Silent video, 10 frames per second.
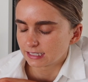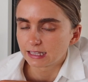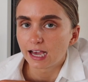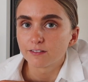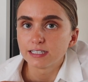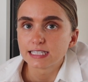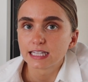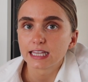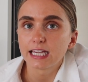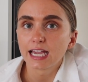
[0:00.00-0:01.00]
lot
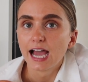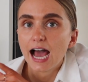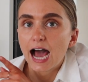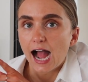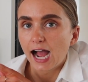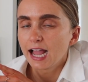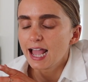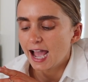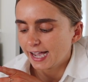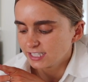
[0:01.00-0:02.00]
recently. I
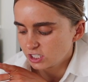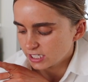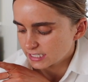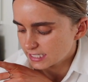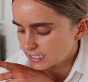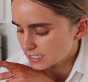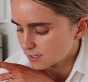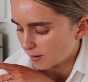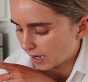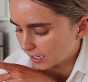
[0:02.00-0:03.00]
add chia seeds
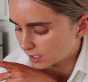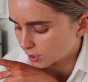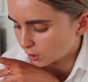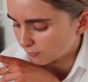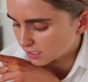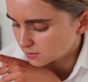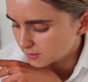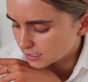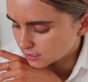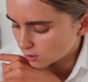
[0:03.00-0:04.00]
to mine. Her
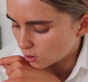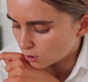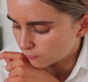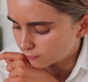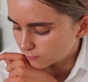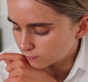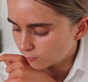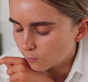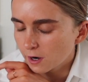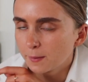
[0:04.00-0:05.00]
recipe doesn't call
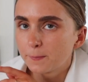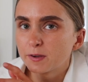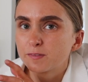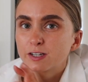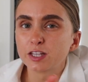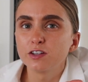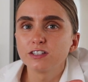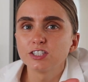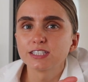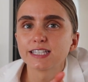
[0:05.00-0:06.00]
for it, but really you
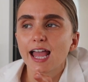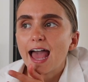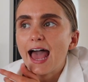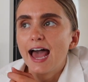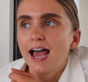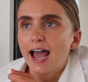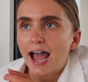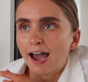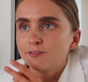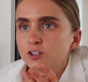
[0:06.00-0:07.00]
can just,
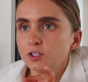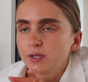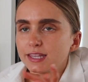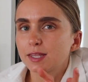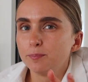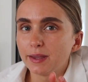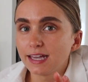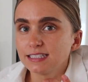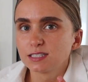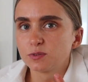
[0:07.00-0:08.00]
after you get the
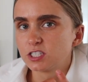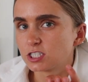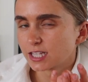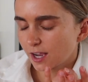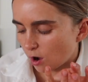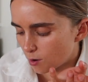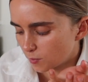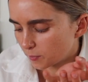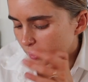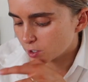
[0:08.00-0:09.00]
base, which is like
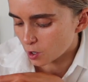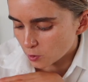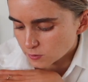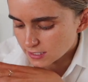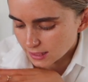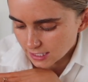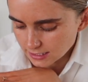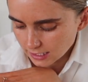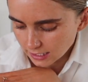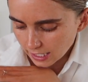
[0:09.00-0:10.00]
almond butter, oats, and
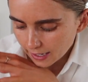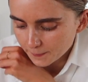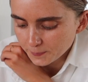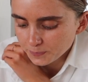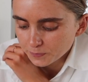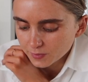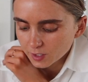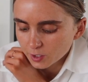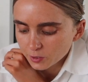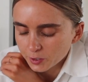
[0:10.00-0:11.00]
things like that,
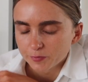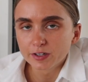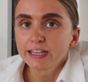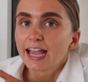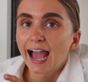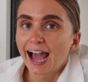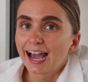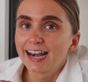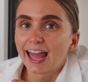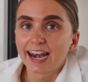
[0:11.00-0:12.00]
you can really
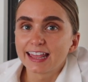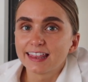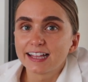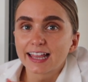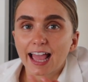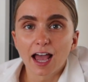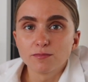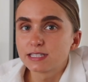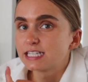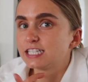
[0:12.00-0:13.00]
add anything like
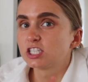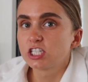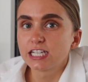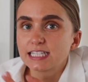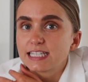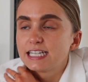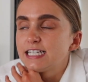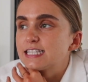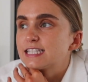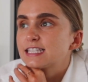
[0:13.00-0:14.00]
hemp seeds, chia
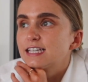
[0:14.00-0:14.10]
seeds,